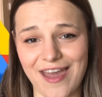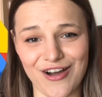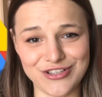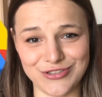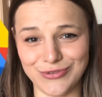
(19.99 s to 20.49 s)

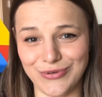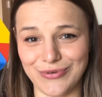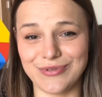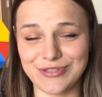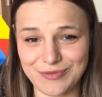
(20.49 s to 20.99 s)
AI tool
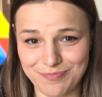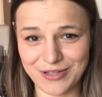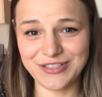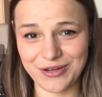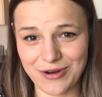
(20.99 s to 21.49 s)
Google's
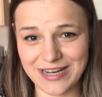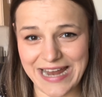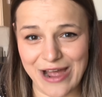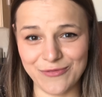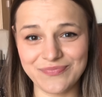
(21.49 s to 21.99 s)
building right
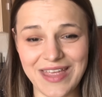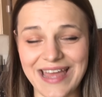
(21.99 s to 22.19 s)
now.